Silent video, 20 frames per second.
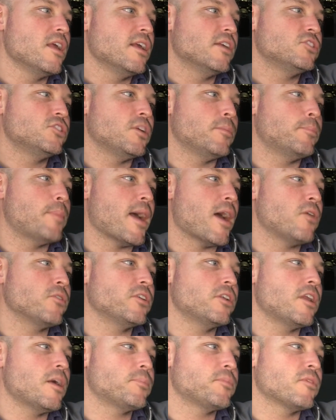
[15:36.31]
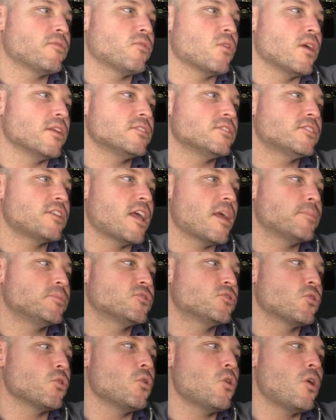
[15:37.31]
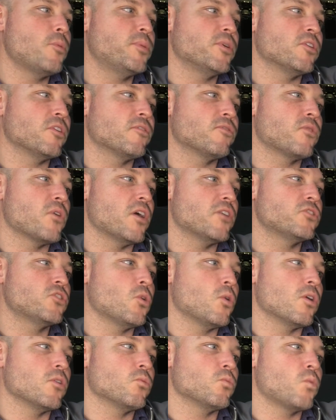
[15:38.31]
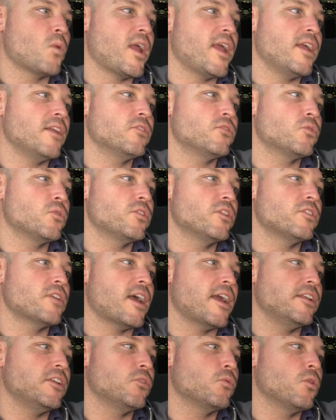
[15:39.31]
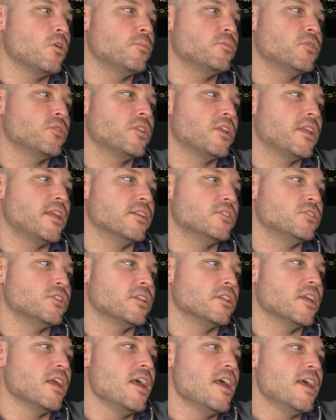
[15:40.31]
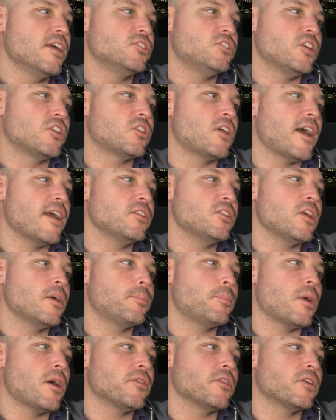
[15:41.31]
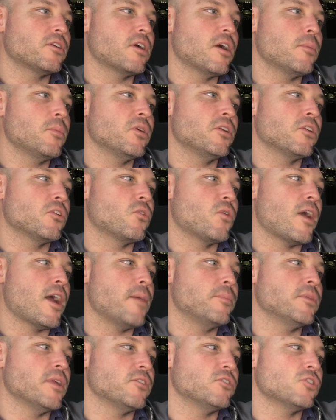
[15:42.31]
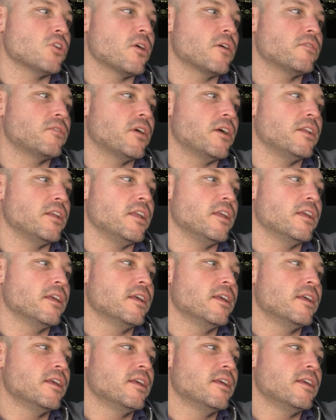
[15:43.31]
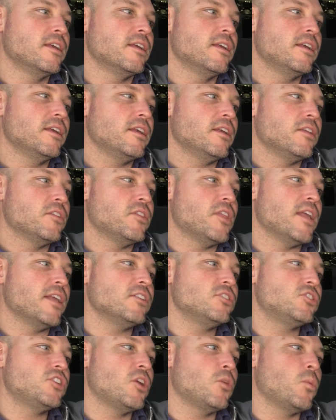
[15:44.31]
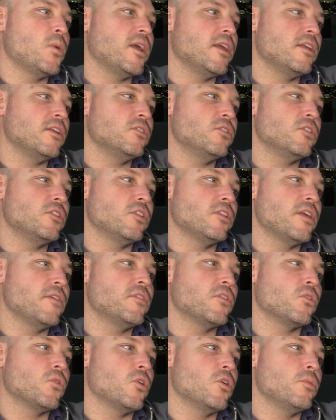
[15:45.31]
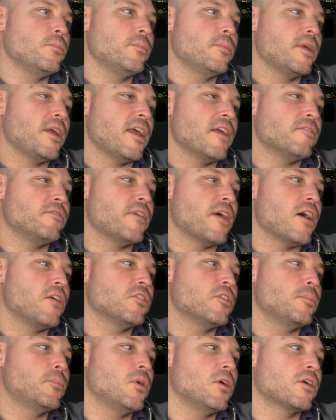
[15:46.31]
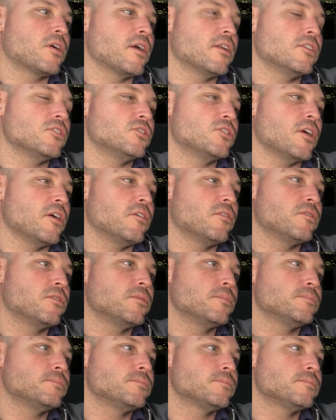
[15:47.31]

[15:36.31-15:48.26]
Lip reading: She bounded up the front steps, threw open her front door, and ran through the dining room to the kitchen. She climbed up on the cupboard and grabbed a jar of honey. Then she went into the living room and found the book on a shelf.